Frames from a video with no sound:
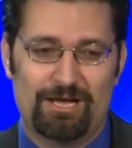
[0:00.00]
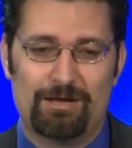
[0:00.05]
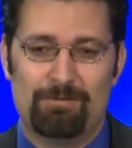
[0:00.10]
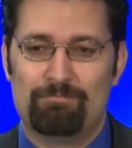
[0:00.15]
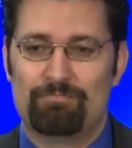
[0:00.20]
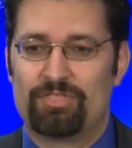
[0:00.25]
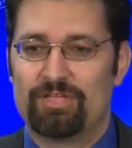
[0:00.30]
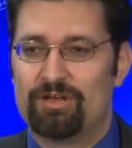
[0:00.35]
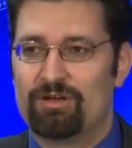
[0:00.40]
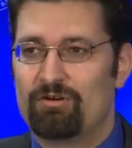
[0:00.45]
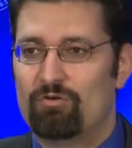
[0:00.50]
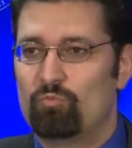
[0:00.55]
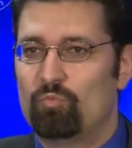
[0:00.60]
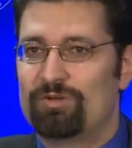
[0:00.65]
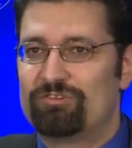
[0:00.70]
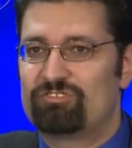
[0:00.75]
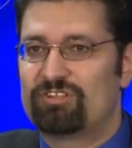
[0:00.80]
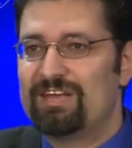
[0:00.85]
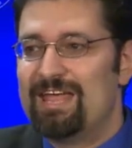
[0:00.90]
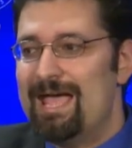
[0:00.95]
Then
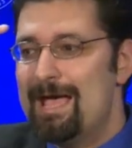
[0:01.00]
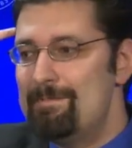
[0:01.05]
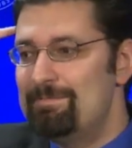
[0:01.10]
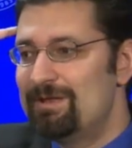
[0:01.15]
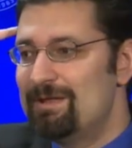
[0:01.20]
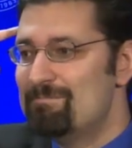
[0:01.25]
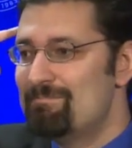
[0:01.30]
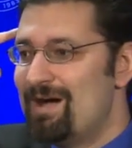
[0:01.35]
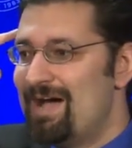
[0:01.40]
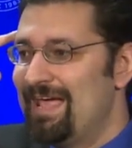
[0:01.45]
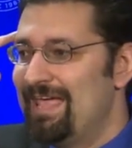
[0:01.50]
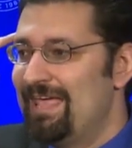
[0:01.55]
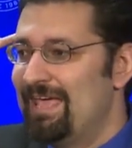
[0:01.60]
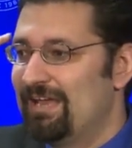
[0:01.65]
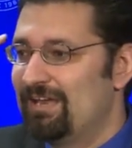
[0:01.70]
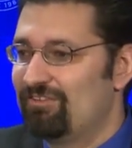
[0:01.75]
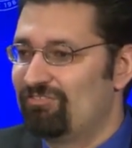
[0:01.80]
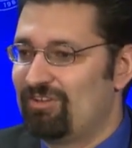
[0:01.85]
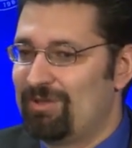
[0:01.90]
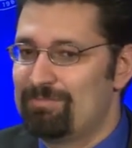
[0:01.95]
what's going to happen in my head
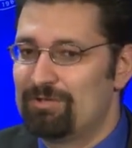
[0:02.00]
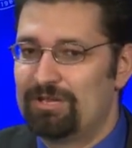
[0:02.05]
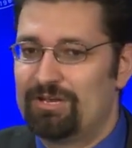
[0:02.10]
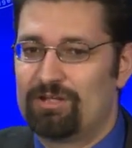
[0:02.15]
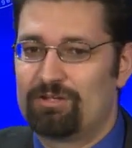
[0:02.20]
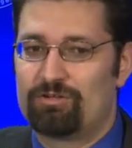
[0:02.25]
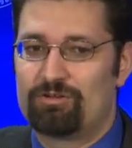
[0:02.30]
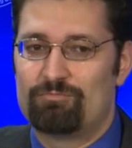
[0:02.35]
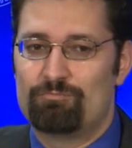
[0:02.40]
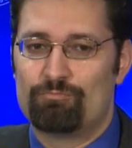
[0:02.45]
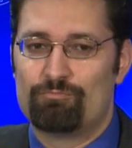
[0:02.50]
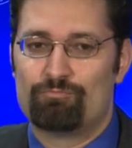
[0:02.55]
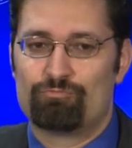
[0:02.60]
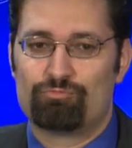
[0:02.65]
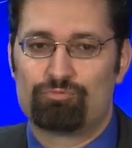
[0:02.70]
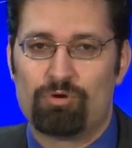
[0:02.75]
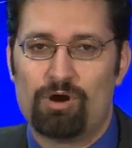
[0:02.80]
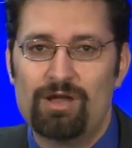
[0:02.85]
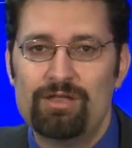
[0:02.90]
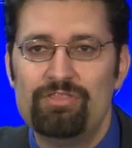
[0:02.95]
is I'm going to
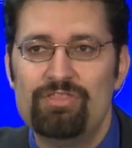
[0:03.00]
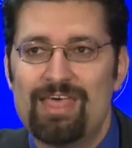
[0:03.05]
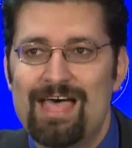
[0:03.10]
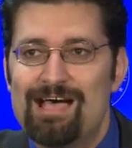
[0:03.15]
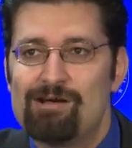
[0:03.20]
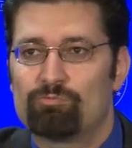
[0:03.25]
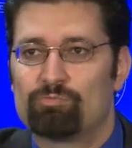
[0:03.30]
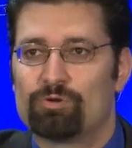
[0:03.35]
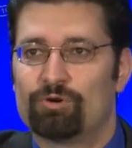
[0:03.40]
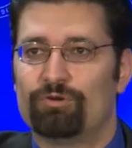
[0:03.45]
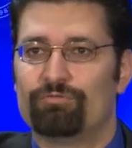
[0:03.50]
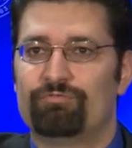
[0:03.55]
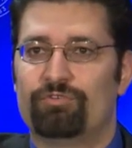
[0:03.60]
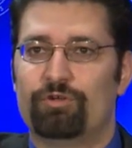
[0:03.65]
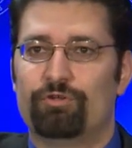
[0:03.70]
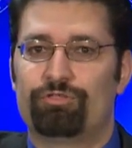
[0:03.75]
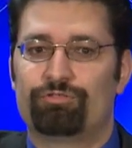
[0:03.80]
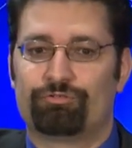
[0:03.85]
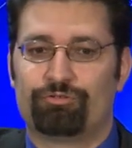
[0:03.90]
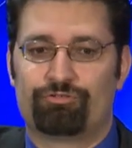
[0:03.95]
run that
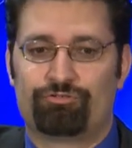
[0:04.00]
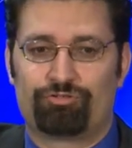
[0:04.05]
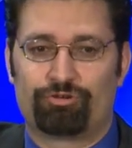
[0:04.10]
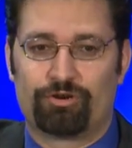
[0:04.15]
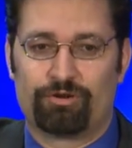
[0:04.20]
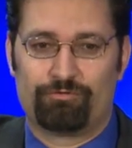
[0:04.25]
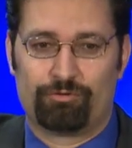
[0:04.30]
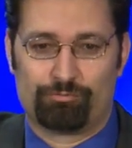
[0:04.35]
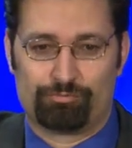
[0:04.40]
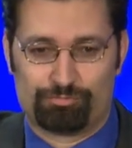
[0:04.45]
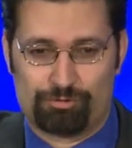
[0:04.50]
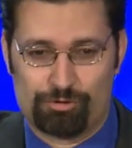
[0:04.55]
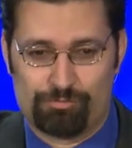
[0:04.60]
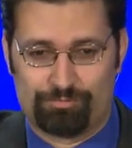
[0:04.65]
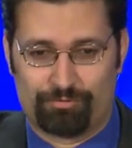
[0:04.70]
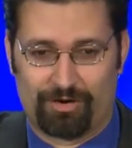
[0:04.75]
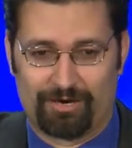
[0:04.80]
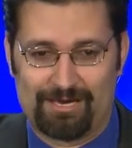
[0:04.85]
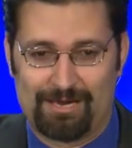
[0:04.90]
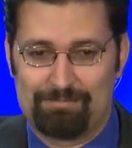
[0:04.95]
worldview through sort of a
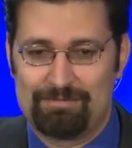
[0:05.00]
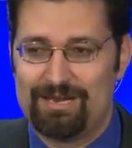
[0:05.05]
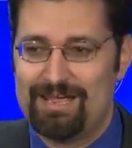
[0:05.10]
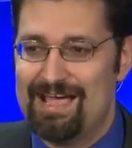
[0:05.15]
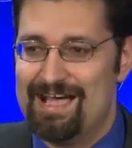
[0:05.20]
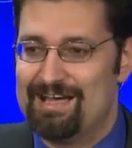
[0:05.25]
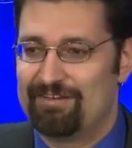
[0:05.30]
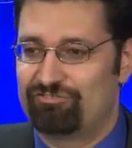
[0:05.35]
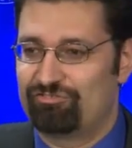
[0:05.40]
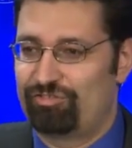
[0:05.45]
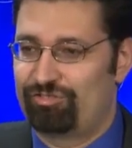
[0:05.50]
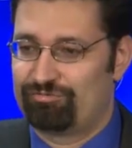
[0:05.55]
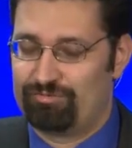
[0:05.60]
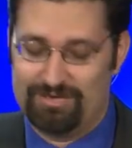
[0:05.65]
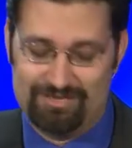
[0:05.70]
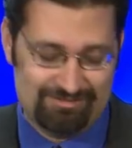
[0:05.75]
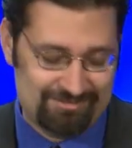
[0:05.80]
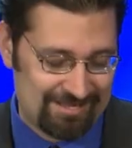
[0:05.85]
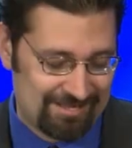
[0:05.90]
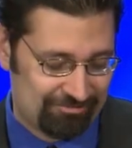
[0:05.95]
rubric. I'm going to ask three
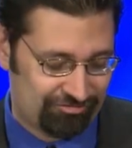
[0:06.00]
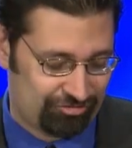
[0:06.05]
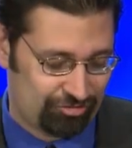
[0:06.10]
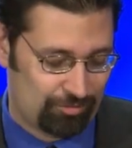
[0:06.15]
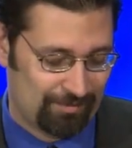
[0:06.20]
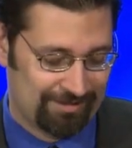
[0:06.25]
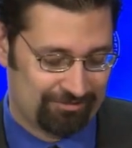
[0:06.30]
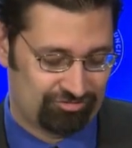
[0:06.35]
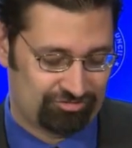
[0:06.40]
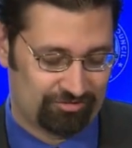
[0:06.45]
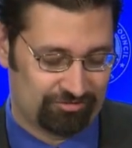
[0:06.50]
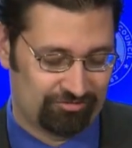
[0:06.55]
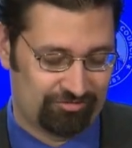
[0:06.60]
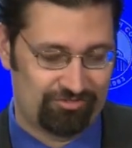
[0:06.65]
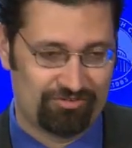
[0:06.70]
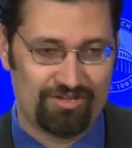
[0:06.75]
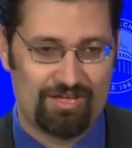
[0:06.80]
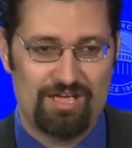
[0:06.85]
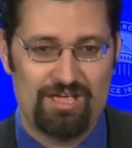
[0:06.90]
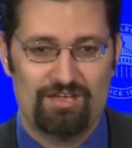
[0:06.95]
test
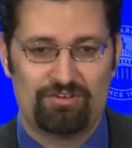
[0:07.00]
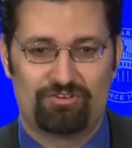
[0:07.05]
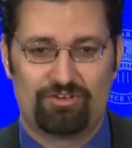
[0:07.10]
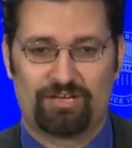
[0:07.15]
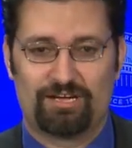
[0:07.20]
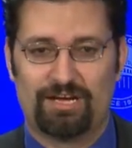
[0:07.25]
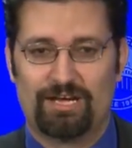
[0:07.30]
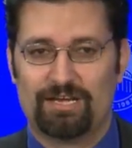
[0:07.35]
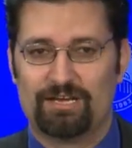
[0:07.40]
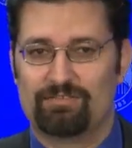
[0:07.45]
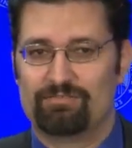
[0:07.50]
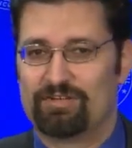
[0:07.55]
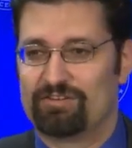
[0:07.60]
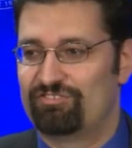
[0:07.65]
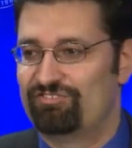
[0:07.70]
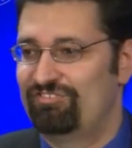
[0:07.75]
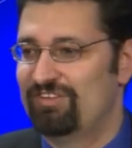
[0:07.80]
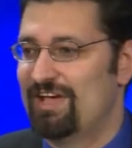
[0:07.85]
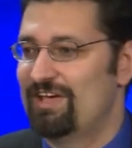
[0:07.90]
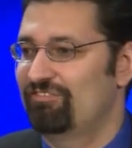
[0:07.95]
questions to kind of
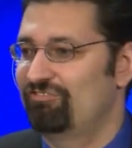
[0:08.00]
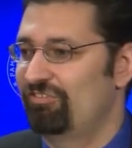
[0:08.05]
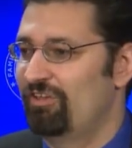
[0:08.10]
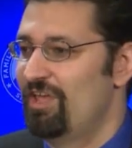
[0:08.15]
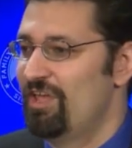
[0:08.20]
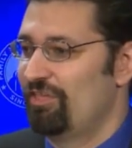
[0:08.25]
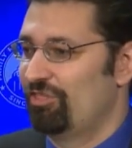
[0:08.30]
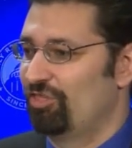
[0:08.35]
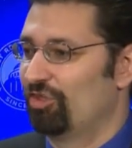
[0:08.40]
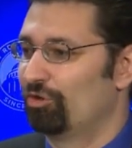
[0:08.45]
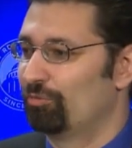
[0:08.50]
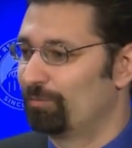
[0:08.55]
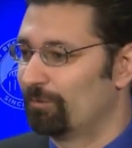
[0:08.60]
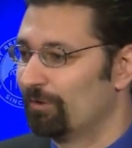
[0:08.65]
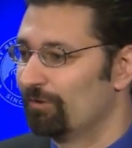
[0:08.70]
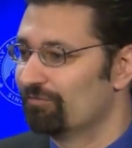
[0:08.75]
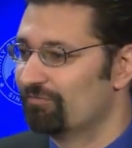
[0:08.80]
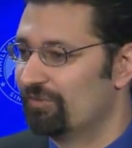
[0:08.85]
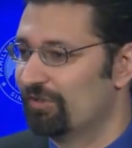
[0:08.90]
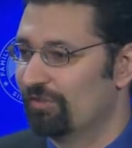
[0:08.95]
assess their
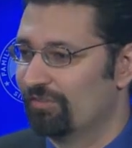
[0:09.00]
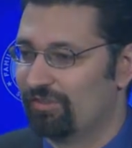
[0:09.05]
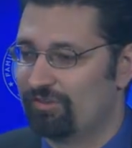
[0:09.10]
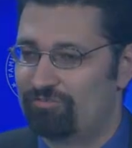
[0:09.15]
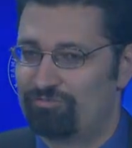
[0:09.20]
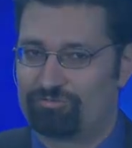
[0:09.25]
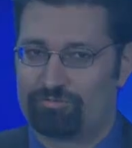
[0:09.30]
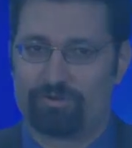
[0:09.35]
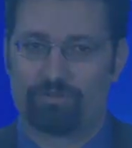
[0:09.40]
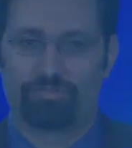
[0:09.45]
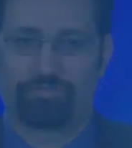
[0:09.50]
worldview. These sort of